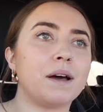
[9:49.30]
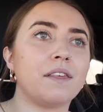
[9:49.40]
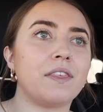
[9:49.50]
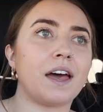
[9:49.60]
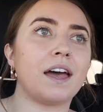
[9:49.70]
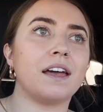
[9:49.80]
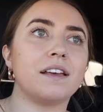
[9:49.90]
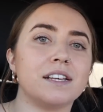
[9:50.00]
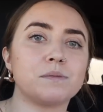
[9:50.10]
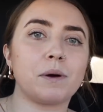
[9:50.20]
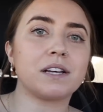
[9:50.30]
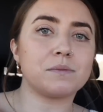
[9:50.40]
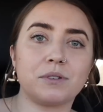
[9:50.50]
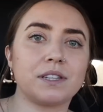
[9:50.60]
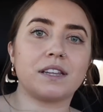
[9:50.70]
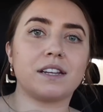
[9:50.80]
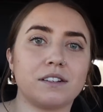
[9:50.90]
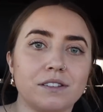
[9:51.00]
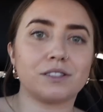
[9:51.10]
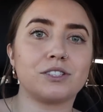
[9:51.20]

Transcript: But that it's possible that there,